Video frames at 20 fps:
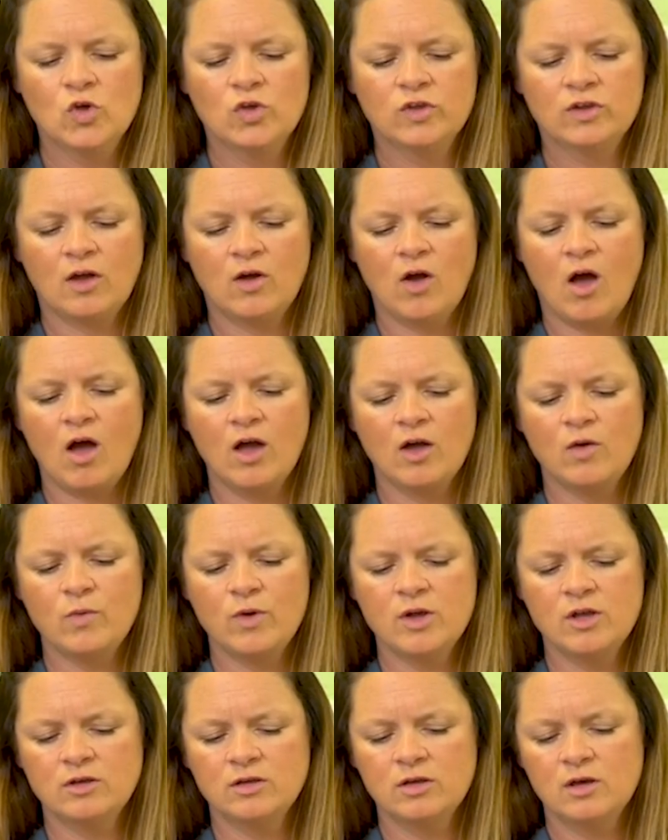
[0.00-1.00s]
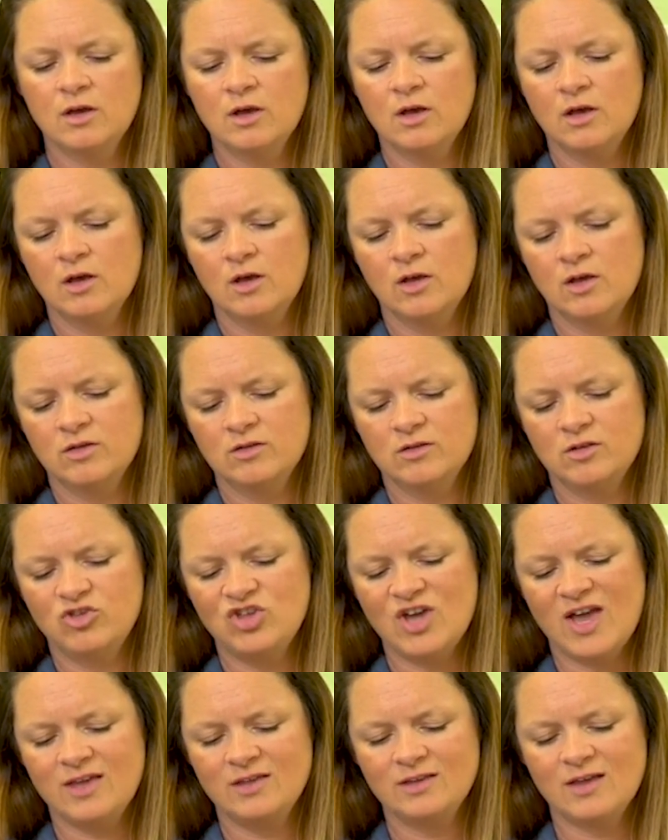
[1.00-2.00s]
So I would
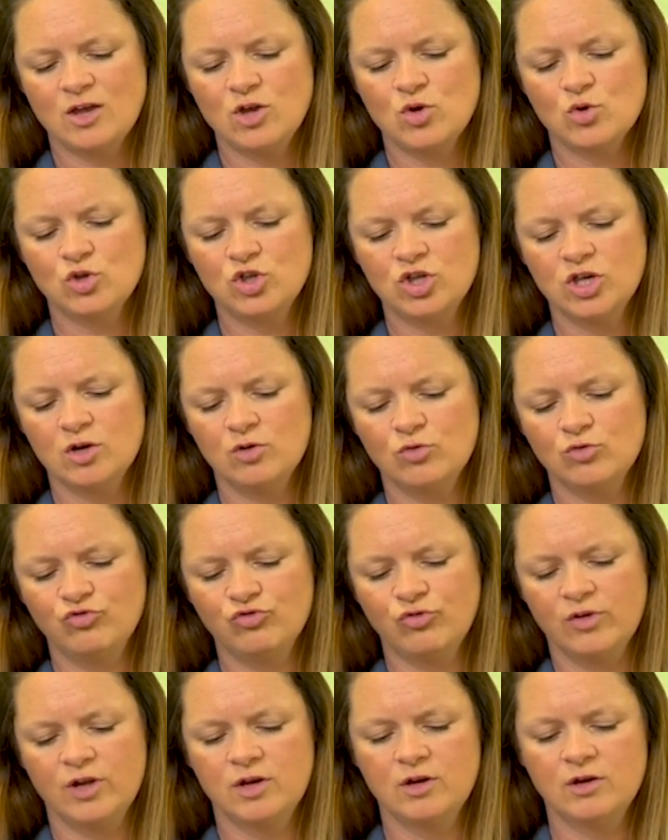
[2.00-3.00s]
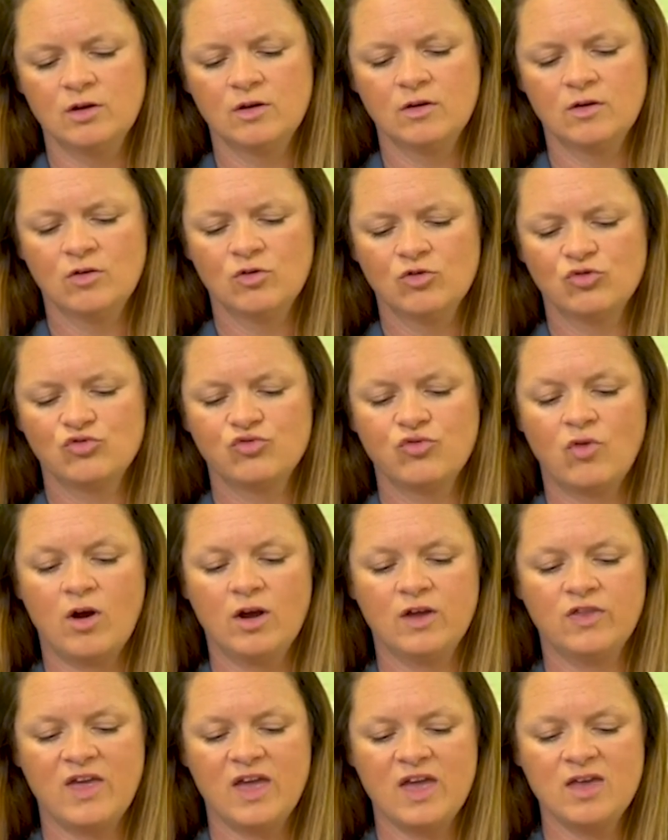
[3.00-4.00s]
suggest that your children
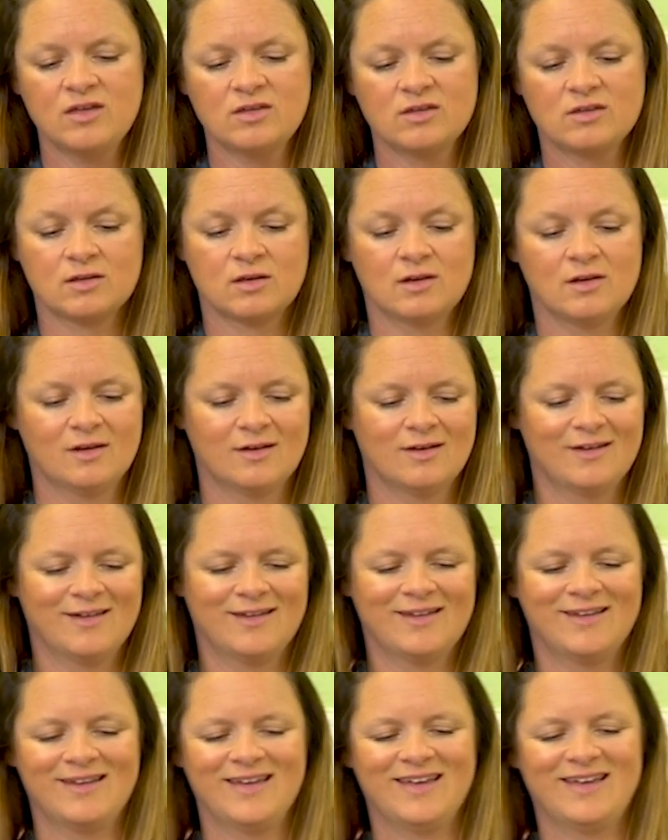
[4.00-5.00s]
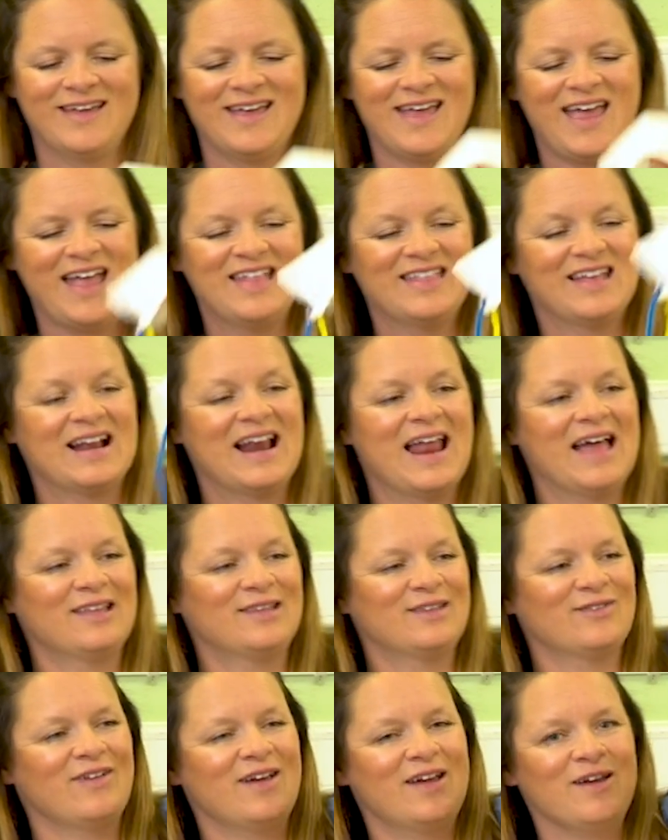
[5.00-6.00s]
try this in the
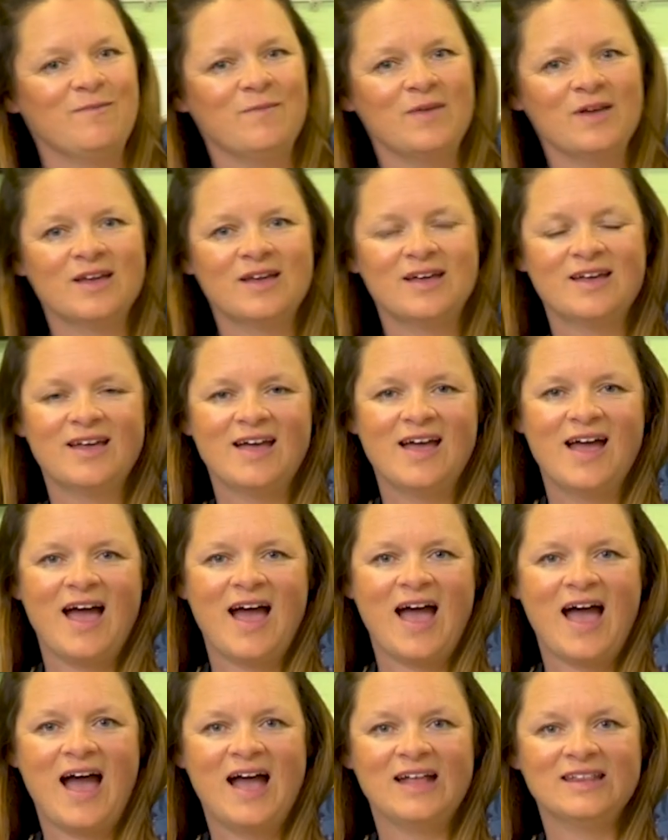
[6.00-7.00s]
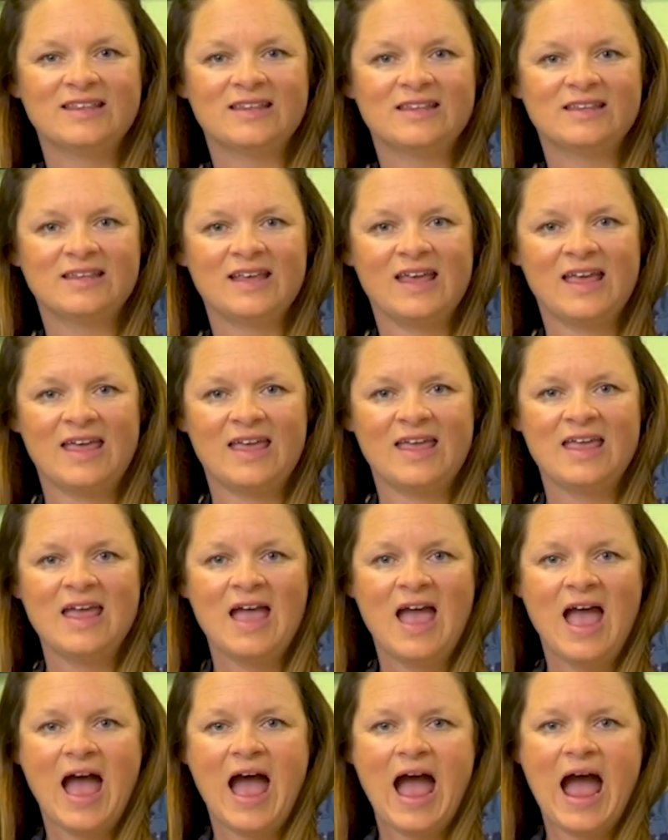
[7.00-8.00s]
classroom and see
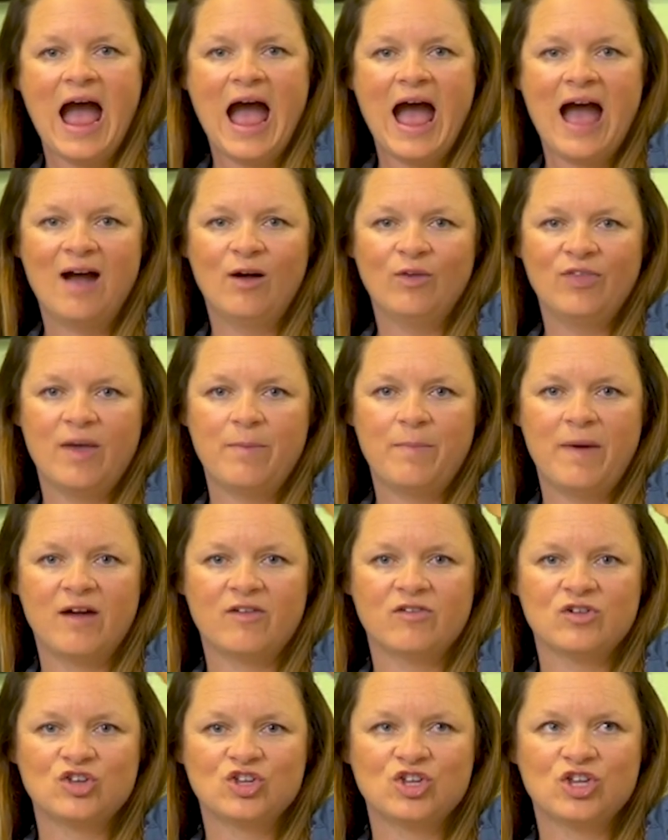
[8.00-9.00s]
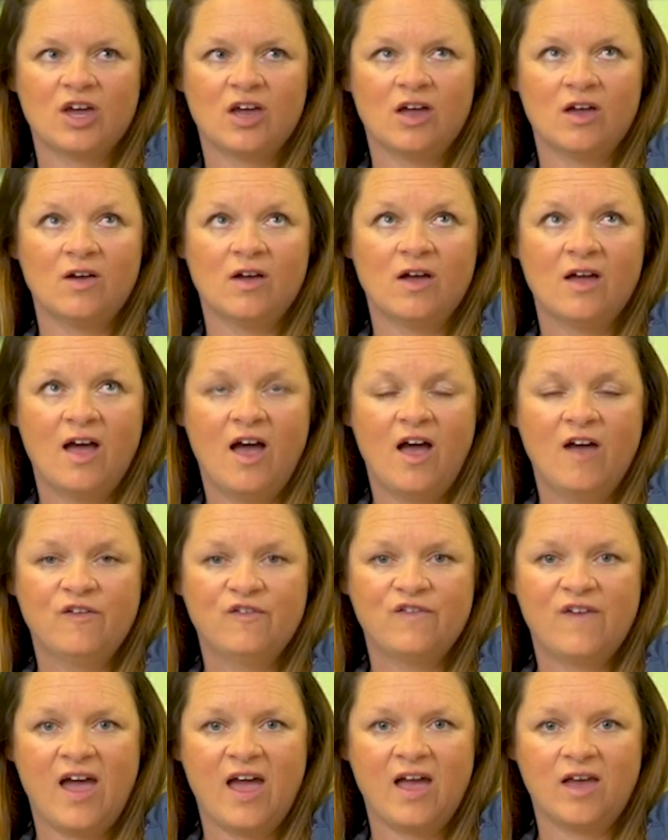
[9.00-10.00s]
how their parachute
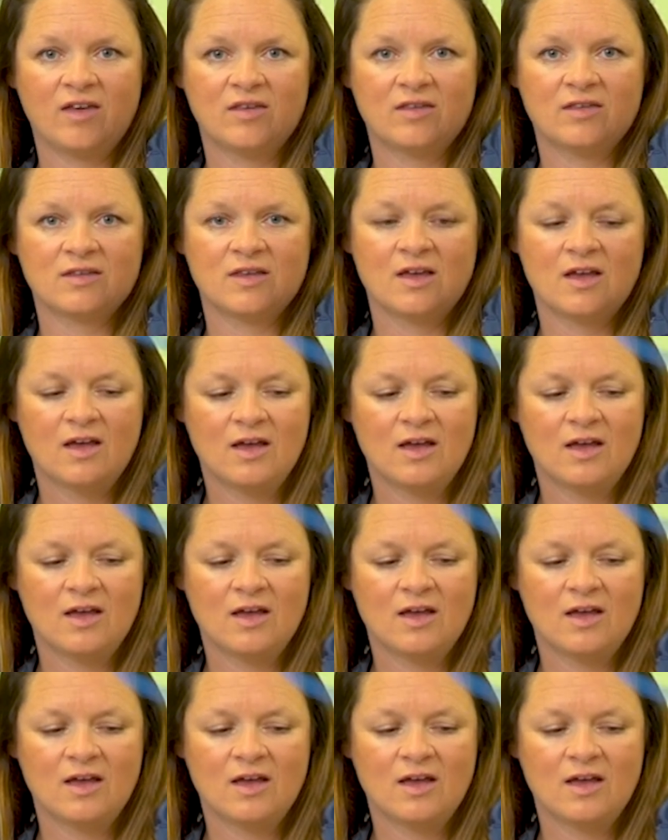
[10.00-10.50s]
affects